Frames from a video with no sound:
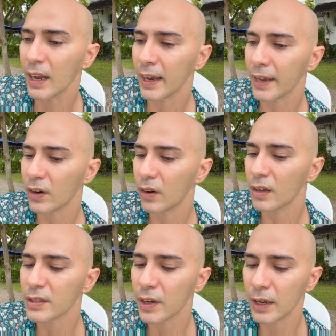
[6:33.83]
like you know
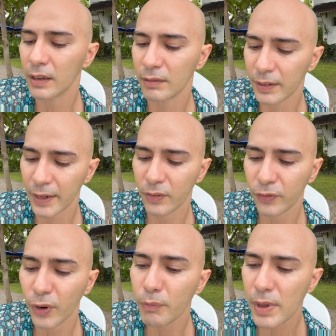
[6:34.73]
also in like
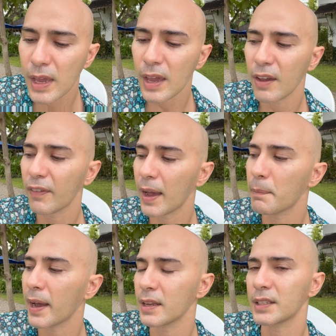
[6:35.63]
for me if i
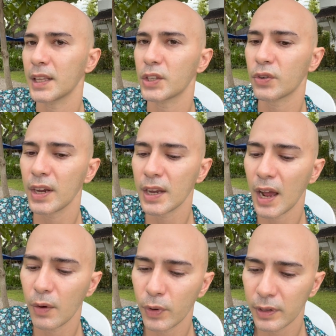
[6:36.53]
buy a sunscreen
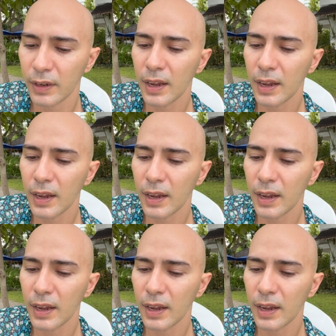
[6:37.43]
i would